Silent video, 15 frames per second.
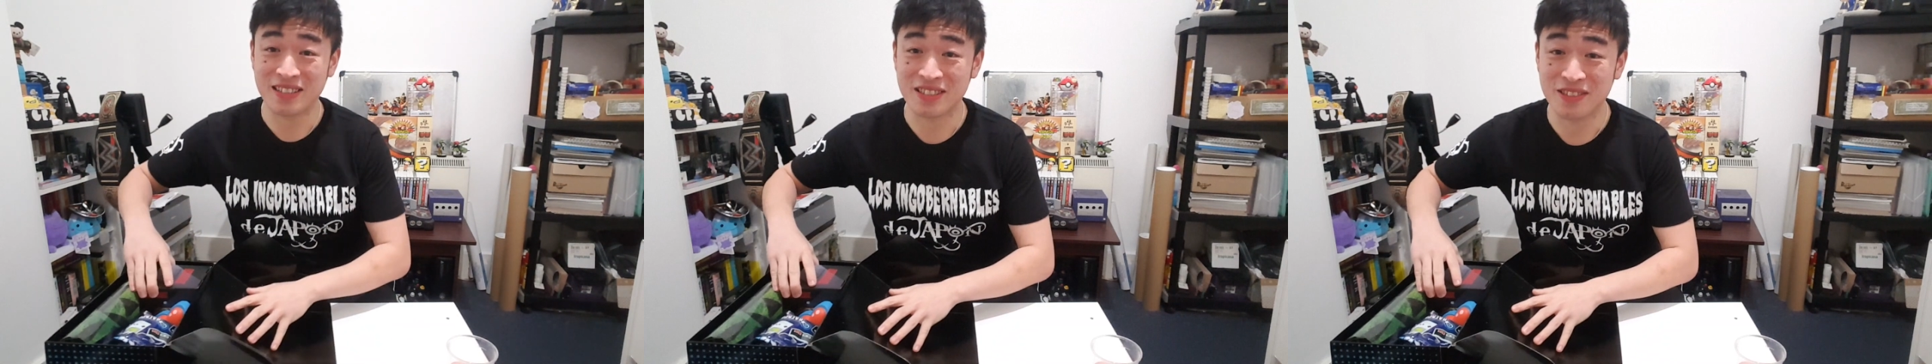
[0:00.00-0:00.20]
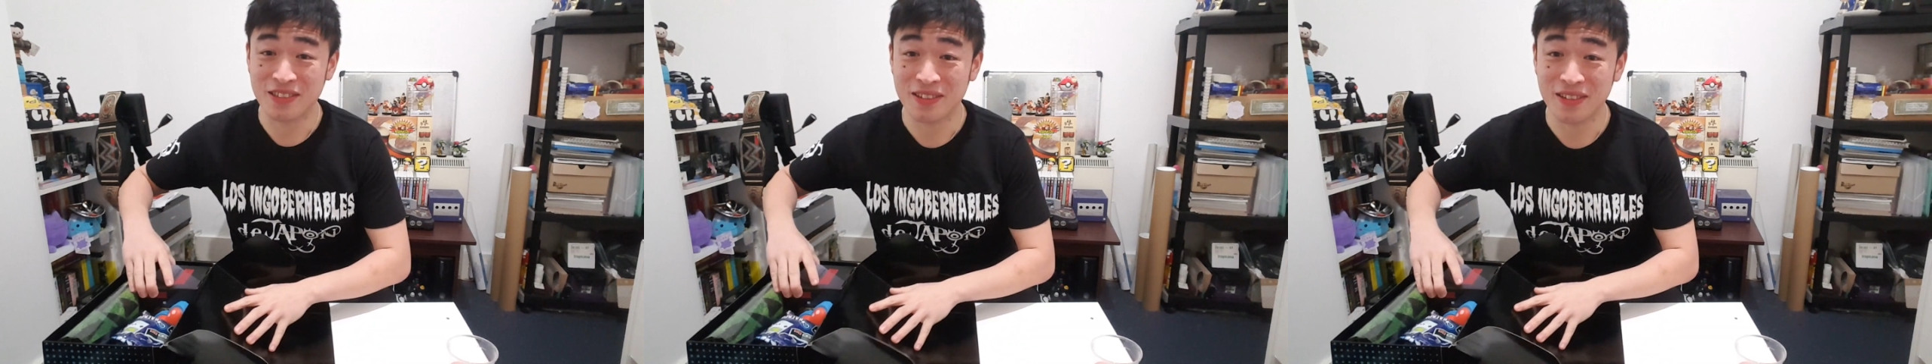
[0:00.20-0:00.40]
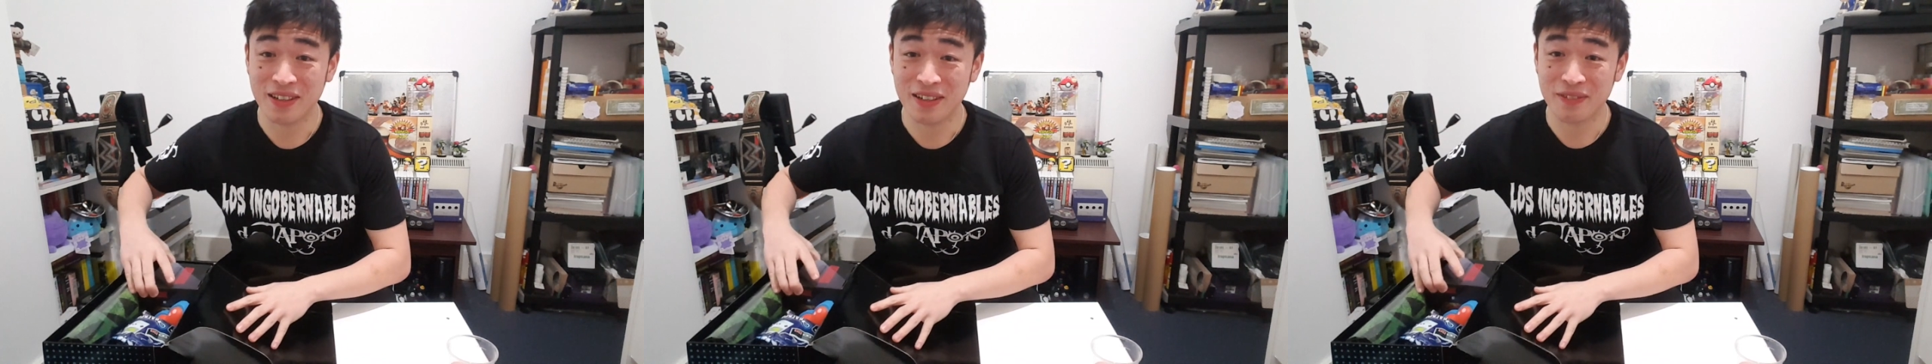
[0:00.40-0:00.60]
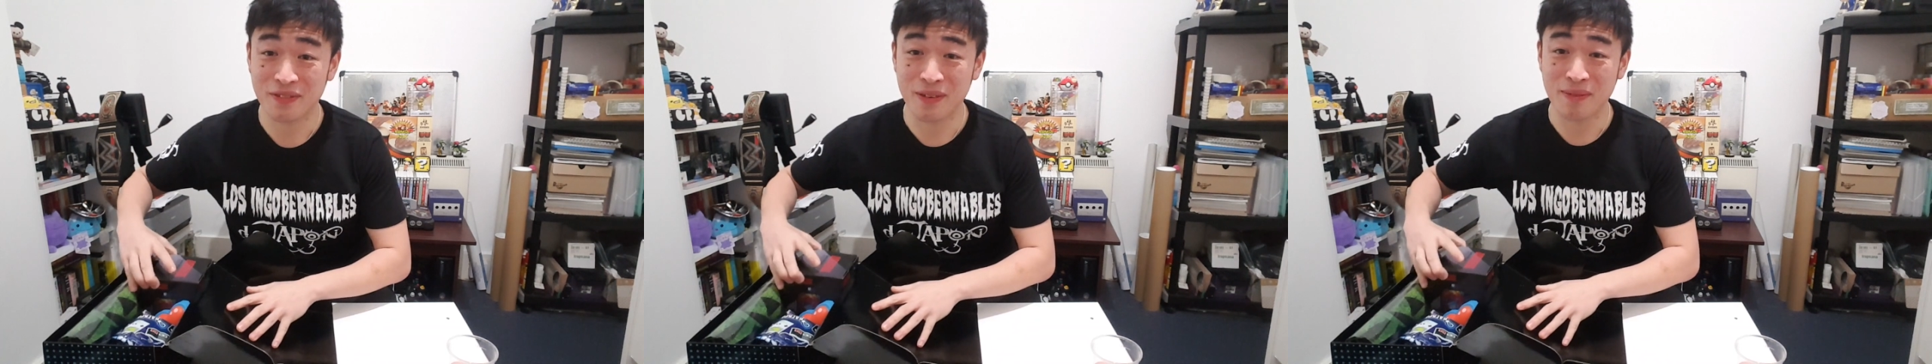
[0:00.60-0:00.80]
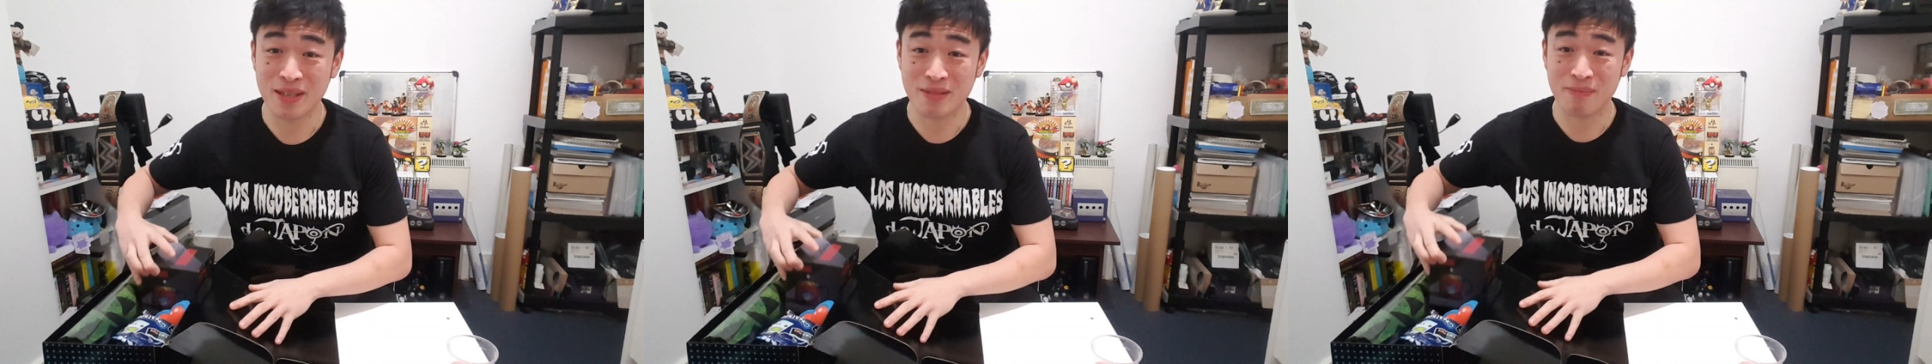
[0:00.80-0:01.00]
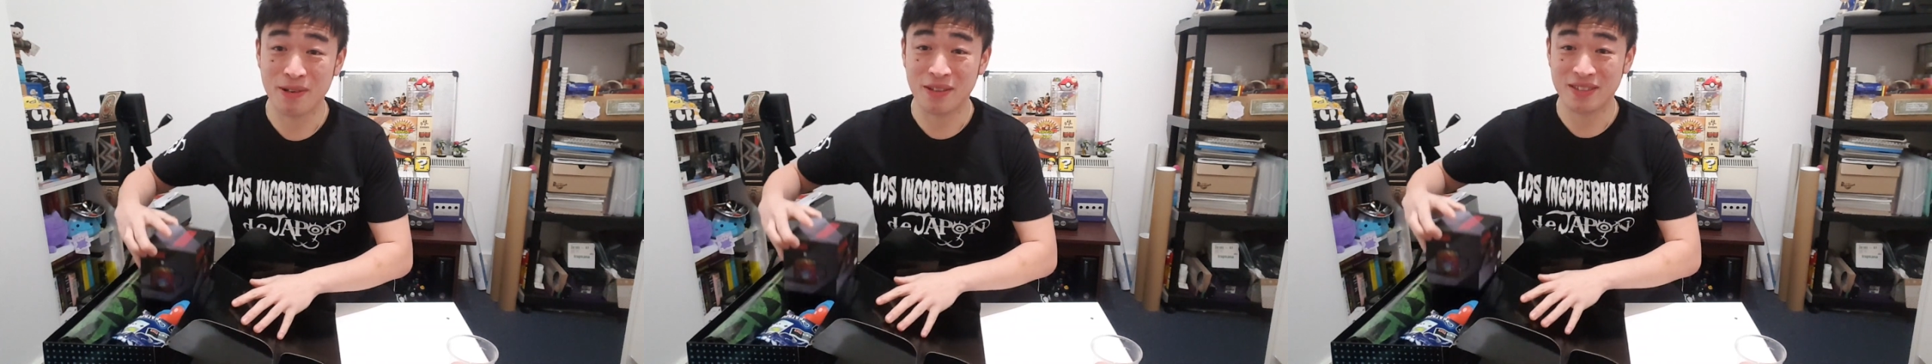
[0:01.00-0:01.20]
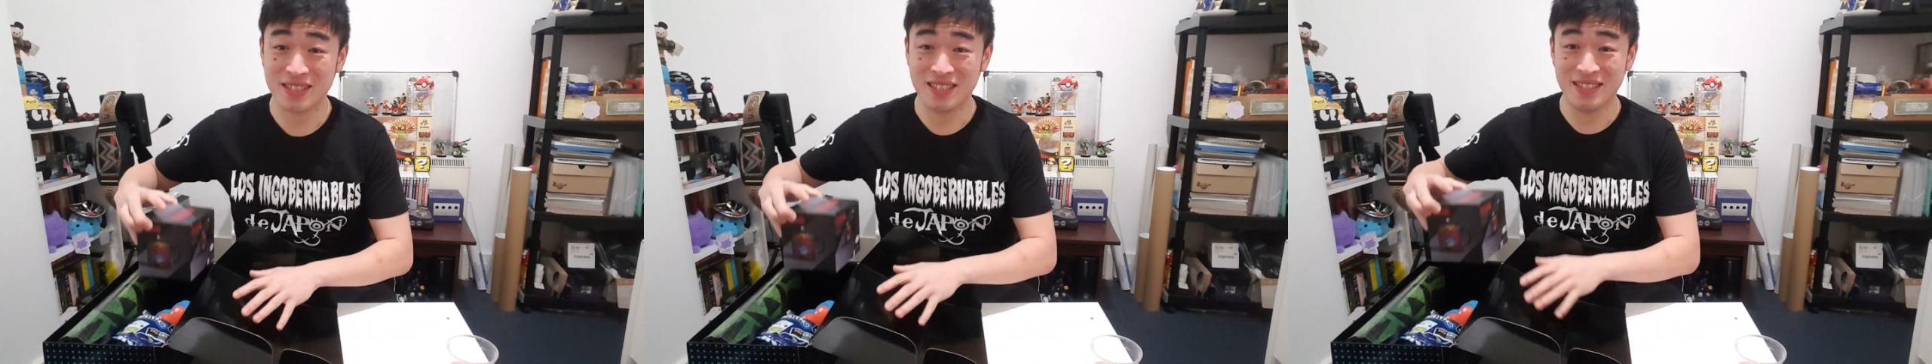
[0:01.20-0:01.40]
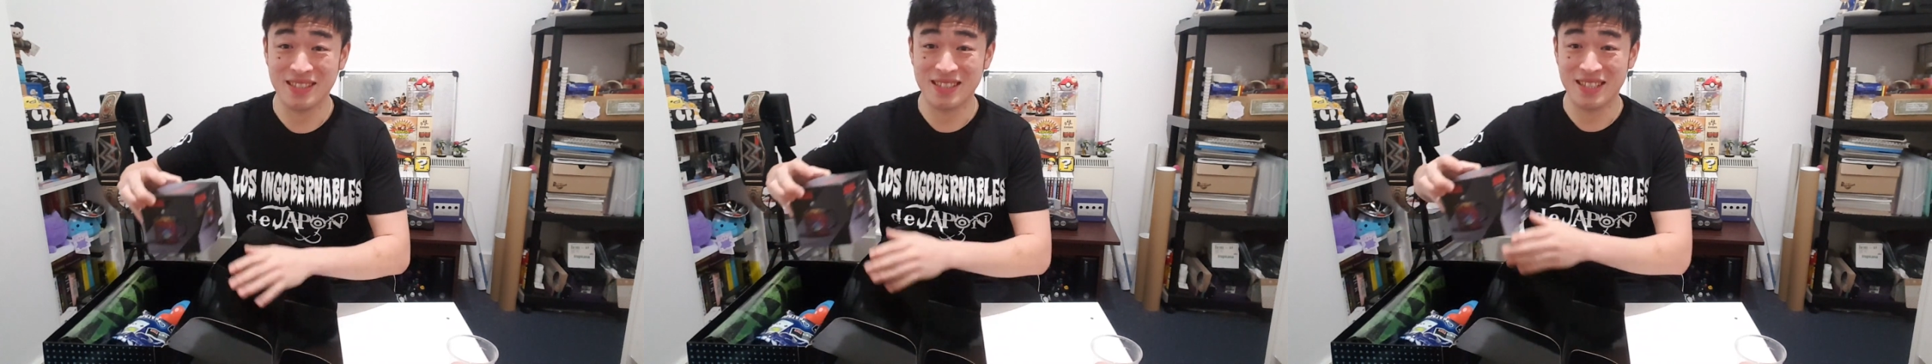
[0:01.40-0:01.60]
saw from this box
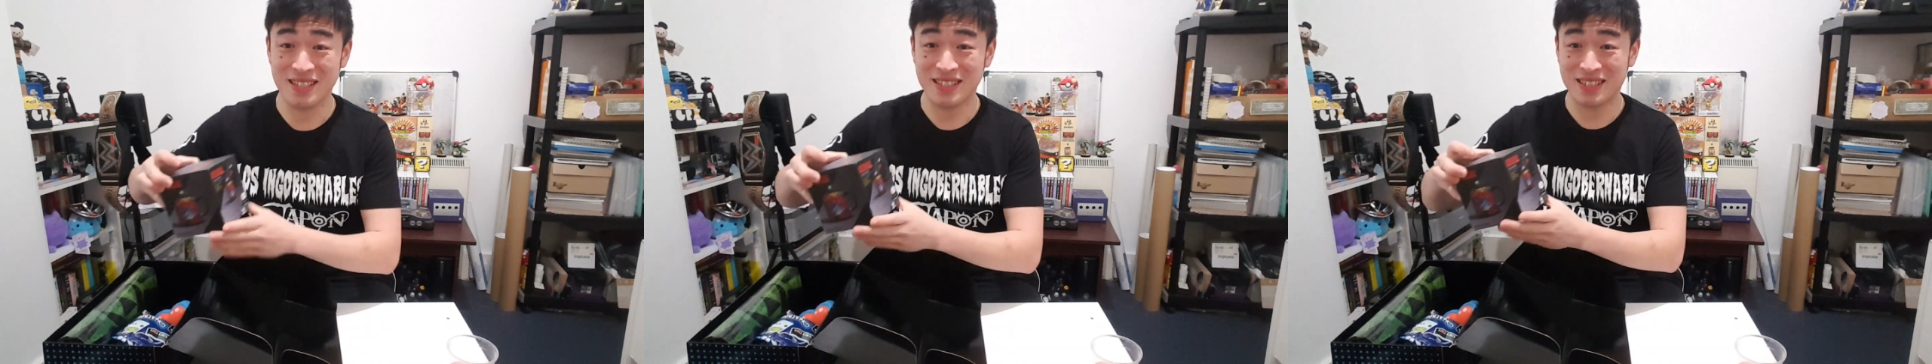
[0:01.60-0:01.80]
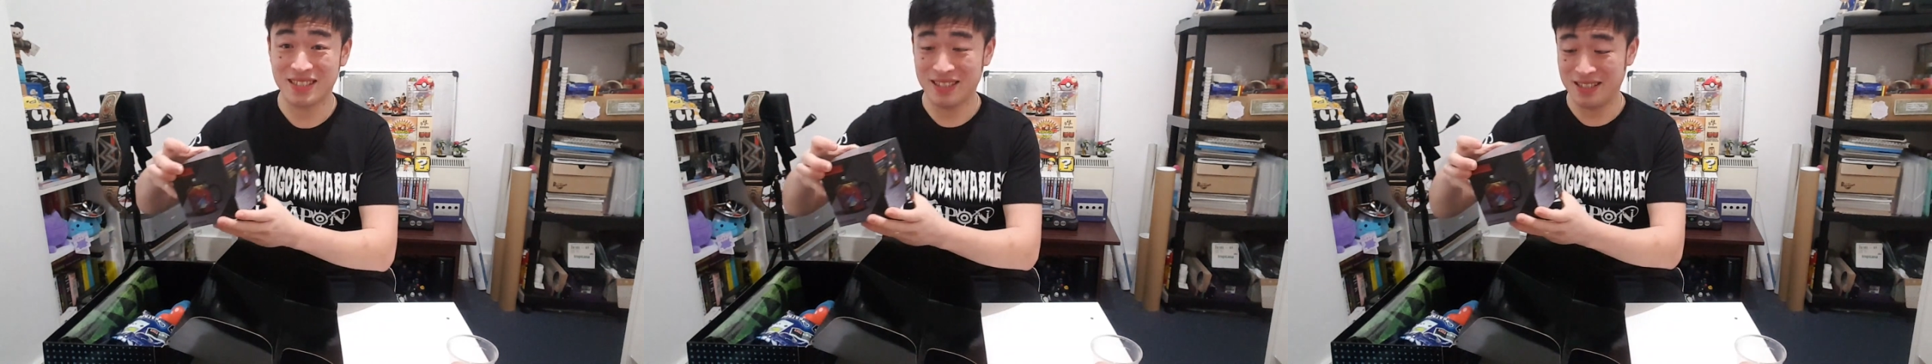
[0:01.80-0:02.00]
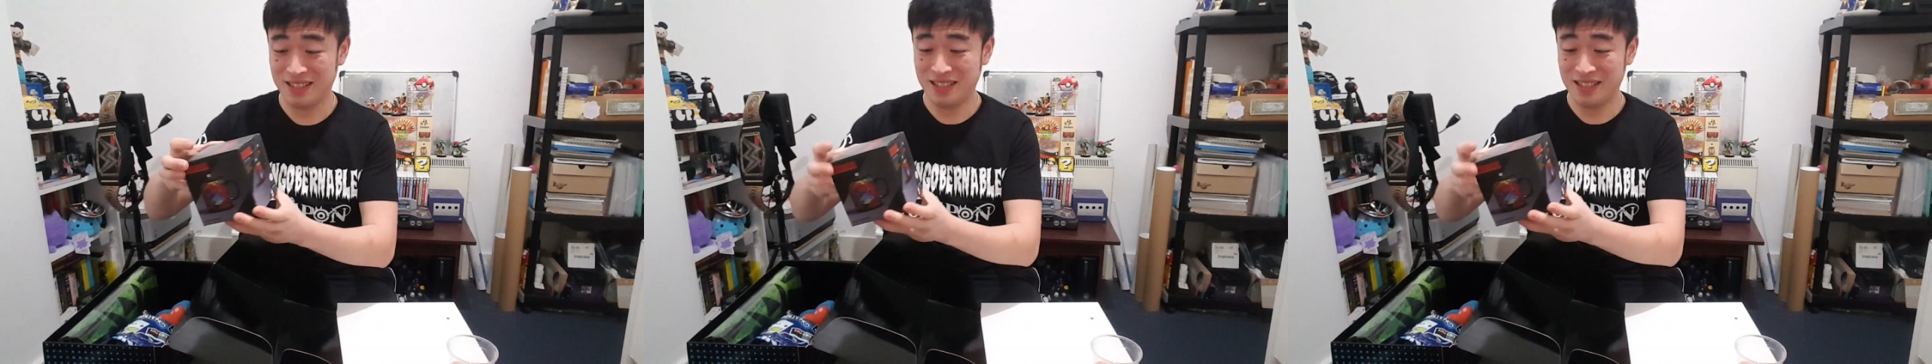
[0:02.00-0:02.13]
is this.